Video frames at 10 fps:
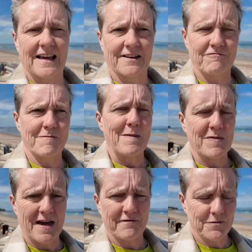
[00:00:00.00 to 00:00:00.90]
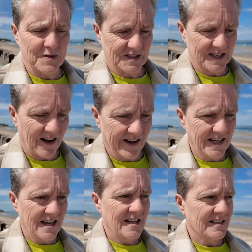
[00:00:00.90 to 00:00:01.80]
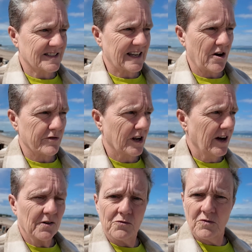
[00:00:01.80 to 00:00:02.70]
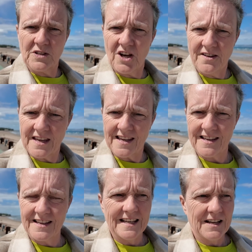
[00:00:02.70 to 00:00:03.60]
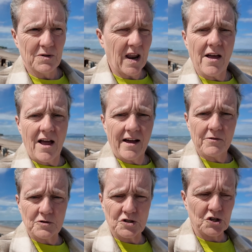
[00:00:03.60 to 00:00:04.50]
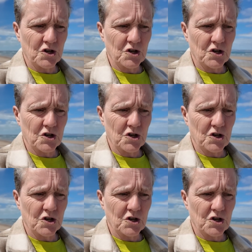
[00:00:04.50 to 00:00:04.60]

I remember that from the sign, to stay overnight, which I think, well, I would